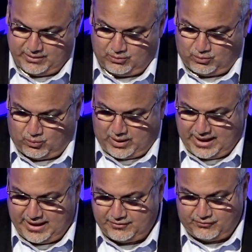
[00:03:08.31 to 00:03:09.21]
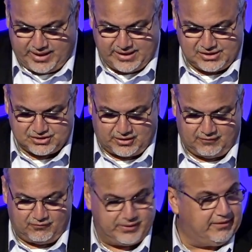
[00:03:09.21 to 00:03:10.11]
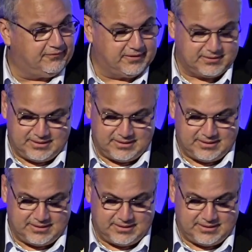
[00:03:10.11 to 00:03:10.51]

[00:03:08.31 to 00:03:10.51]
wide range of relevant,